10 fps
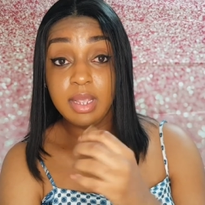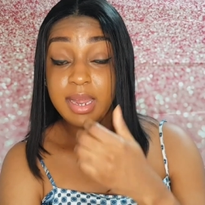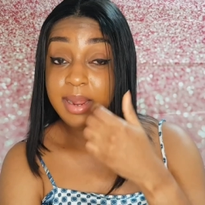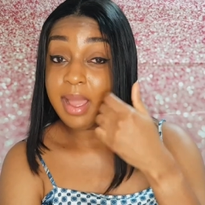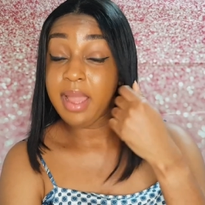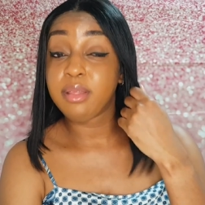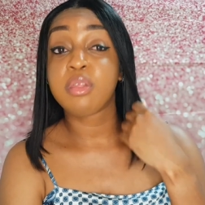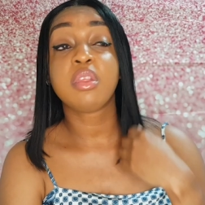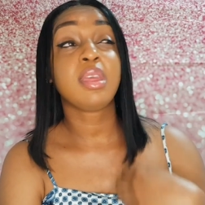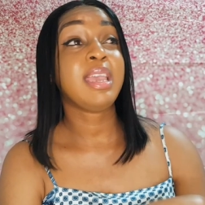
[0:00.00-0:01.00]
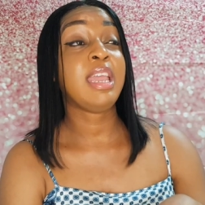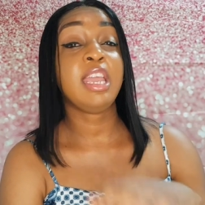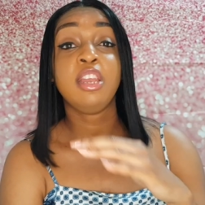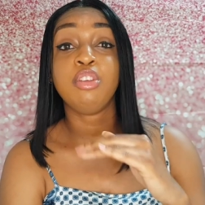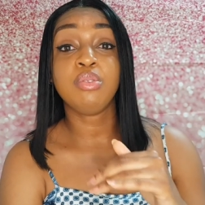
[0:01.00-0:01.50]
and I, I
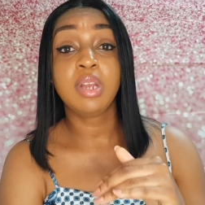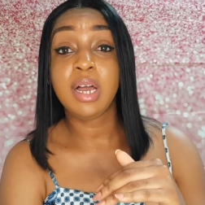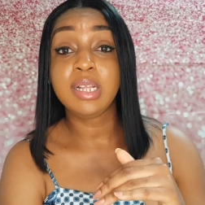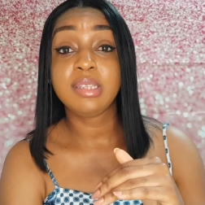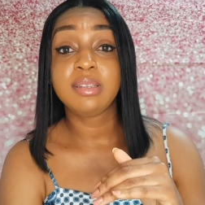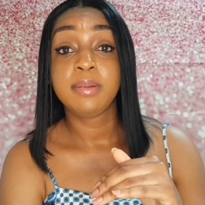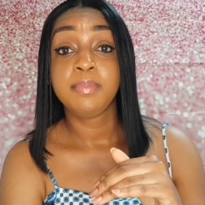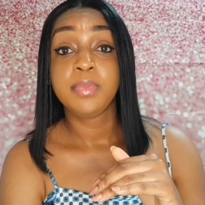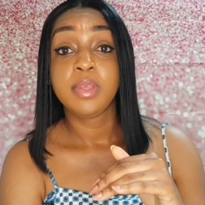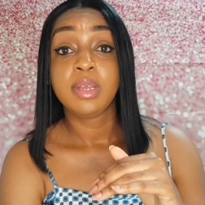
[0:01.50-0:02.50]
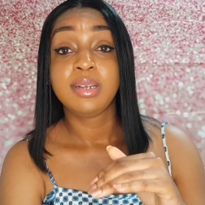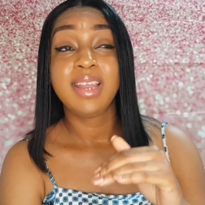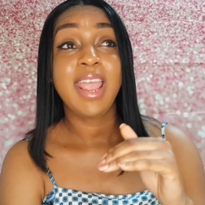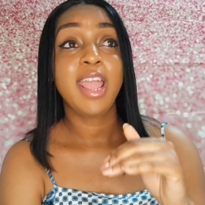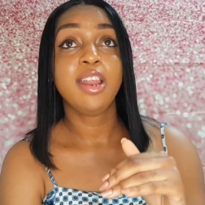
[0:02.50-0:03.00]
kid you not,
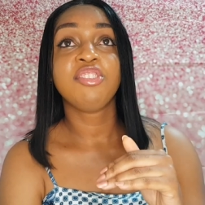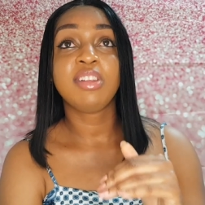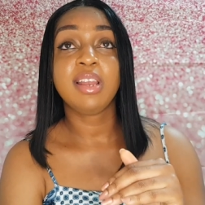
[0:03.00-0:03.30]
the energy